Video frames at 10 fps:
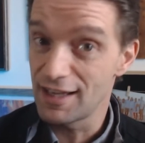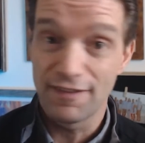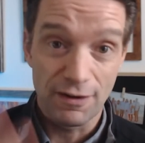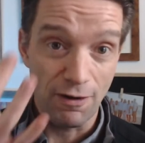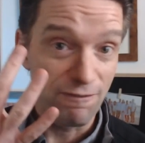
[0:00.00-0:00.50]
And
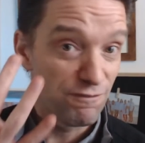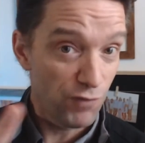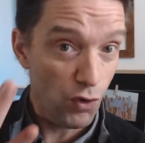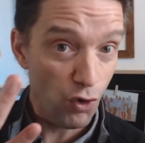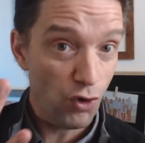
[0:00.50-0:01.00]
there are
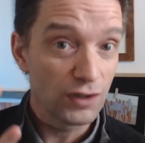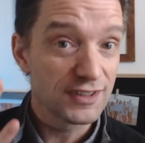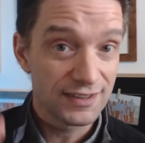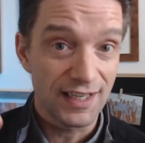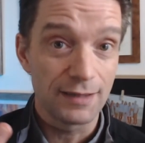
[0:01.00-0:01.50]
4
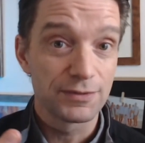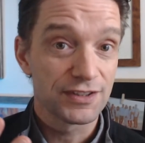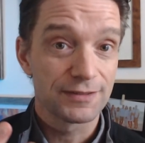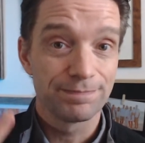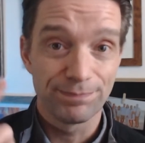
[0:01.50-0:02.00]
steps.